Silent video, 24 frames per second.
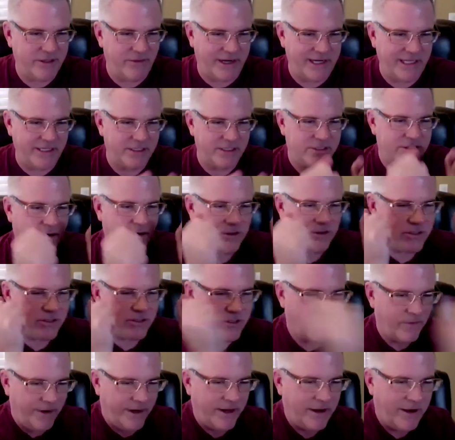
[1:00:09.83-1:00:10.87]
Do I need to start
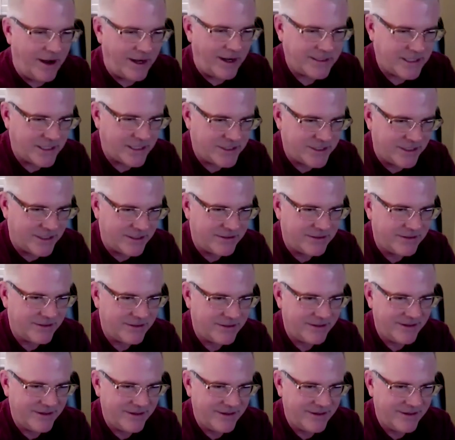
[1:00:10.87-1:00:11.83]
storing oxygen,